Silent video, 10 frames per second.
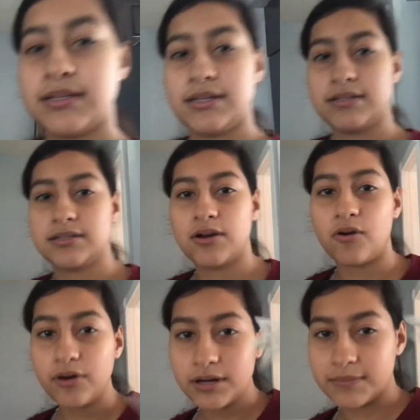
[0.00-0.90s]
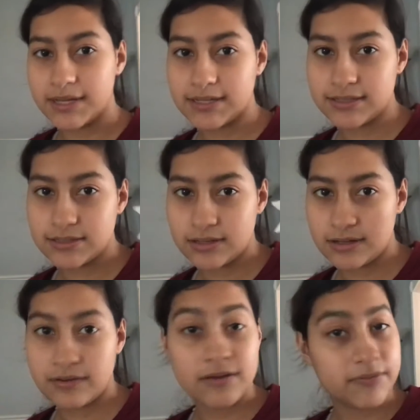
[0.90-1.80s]
these ornaments
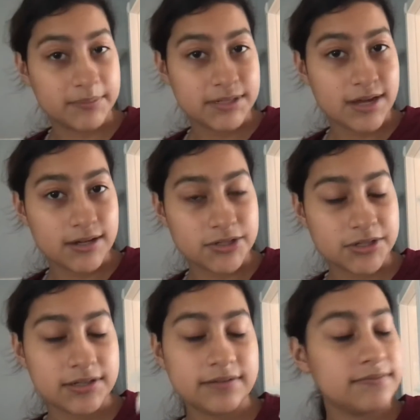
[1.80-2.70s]
from the Dollar Tree.